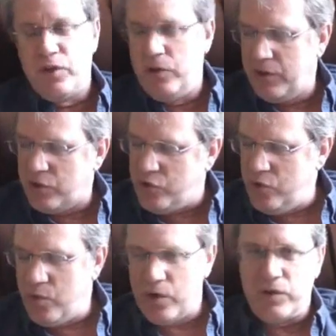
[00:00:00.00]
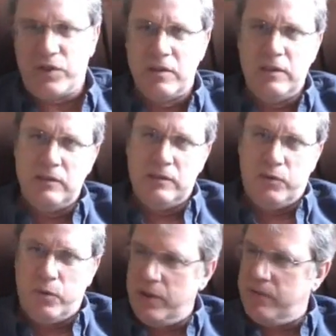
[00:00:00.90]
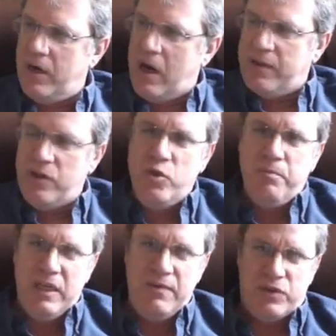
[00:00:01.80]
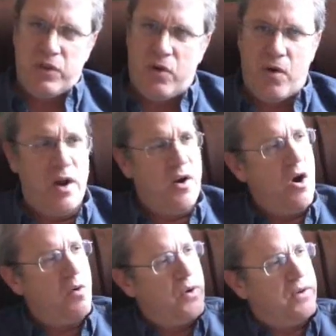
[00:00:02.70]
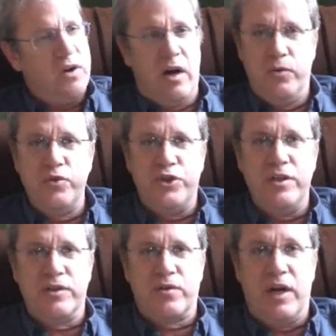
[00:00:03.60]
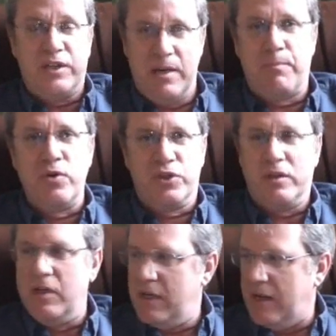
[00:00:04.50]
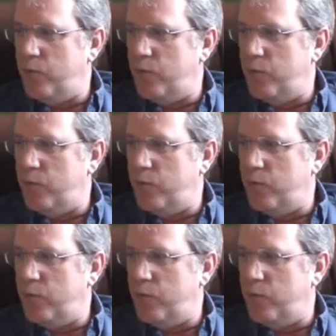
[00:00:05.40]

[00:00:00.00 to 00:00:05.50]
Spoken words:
When you look at the two words, the Word of God that you believe is the Qur'an, our Word of God, who is Jesus Christ, a person